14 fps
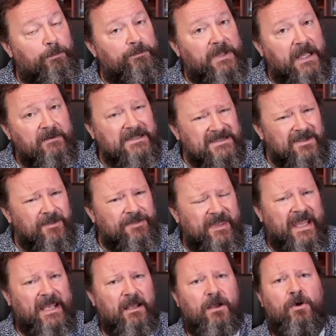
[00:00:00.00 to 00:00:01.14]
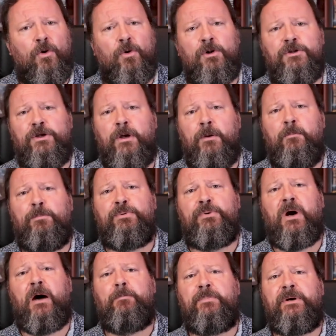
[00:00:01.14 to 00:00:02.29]
There is a thing called
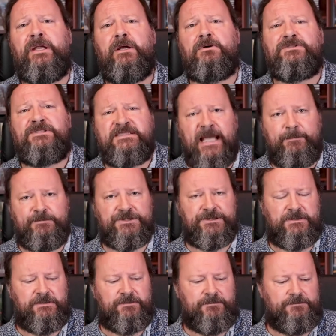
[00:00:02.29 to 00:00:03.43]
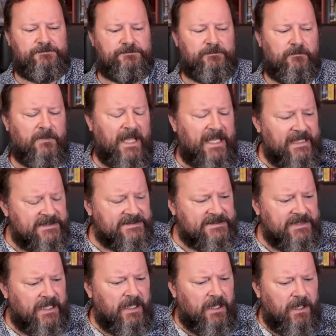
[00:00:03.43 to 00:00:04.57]
proprioception. It
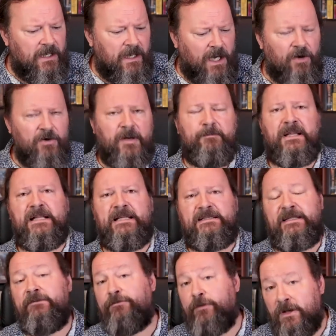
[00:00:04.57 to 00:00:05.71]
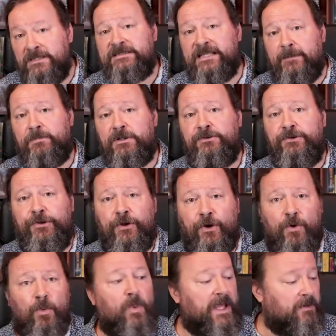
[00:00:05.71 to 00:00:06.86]
is our ability, for example, to
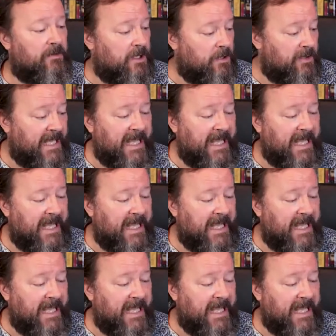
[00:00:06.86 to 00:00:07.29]
know where our